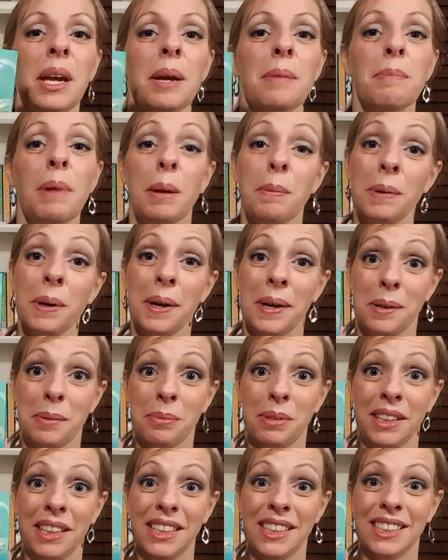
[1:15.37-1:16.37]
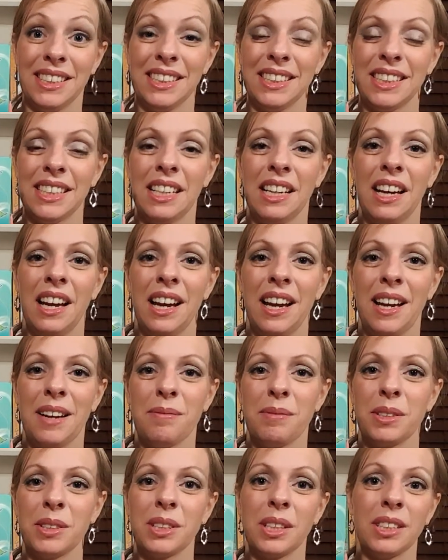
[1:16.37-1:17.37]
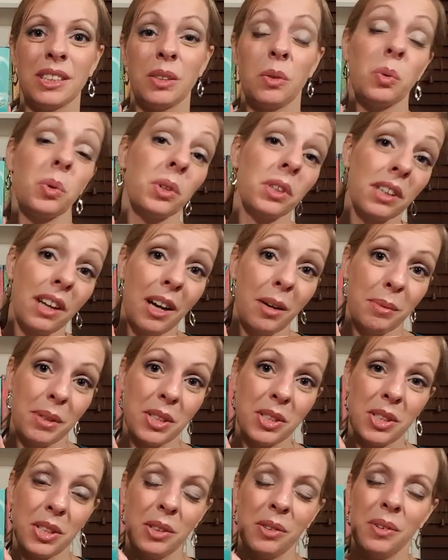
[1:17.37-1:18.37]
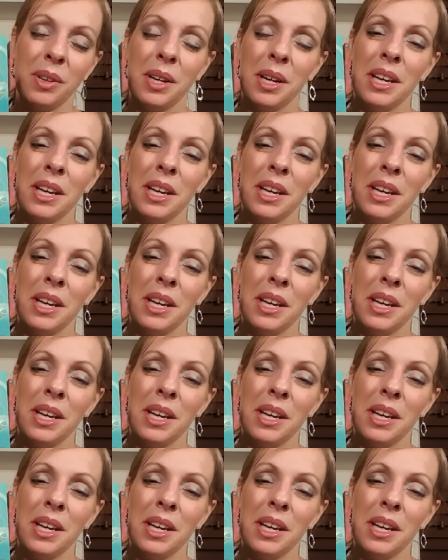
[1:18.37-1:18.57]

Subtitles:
Paper airplanes. There's also origami too.